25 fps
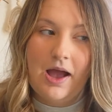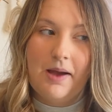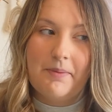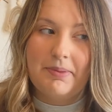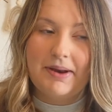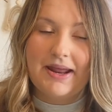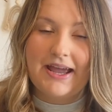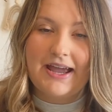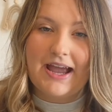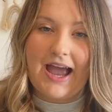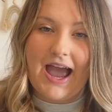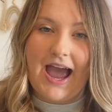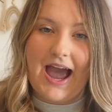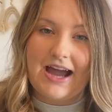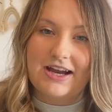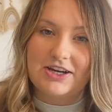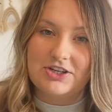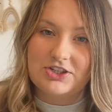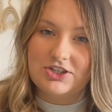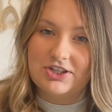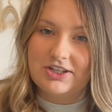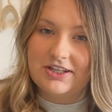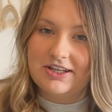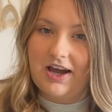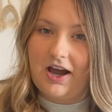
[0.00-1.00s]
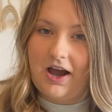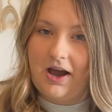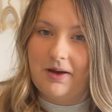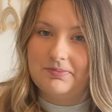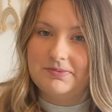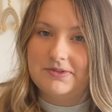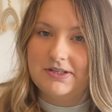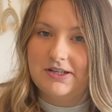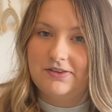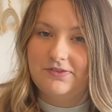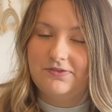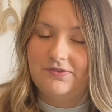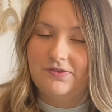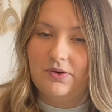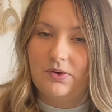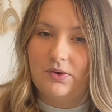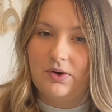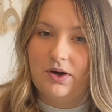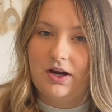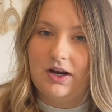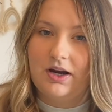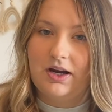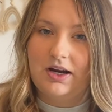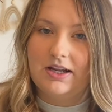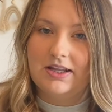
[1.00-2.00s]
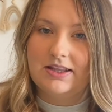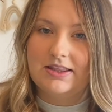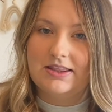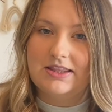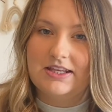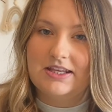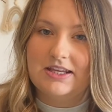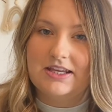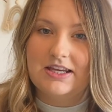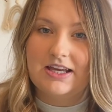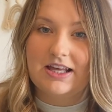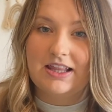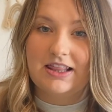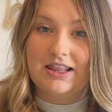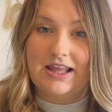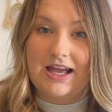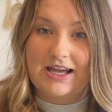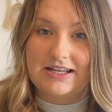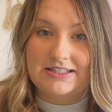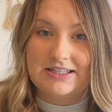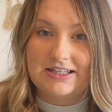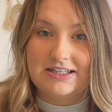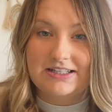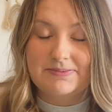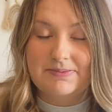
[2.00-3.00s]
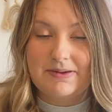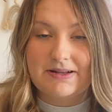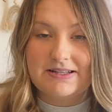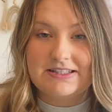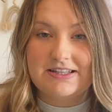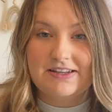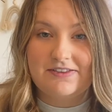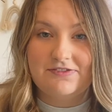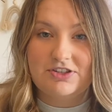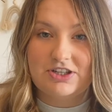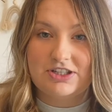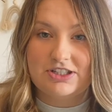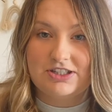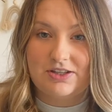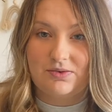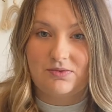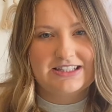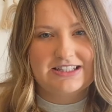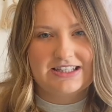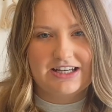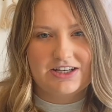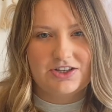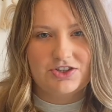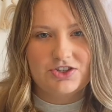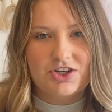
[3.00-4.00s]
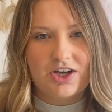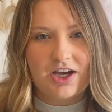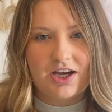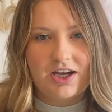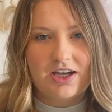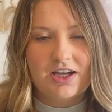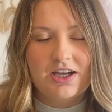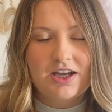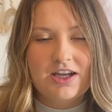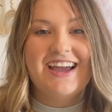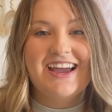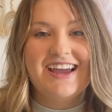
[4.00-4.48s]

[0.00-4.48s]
but I actually opted for the less expensive, just the Cincha.